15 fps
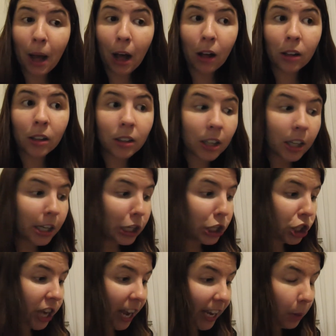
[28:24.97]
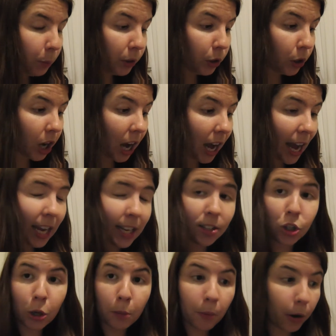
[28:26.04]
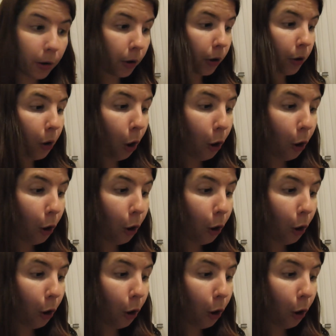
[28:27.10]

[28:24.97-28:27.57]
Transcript: I'll check in with you guys tomorrow.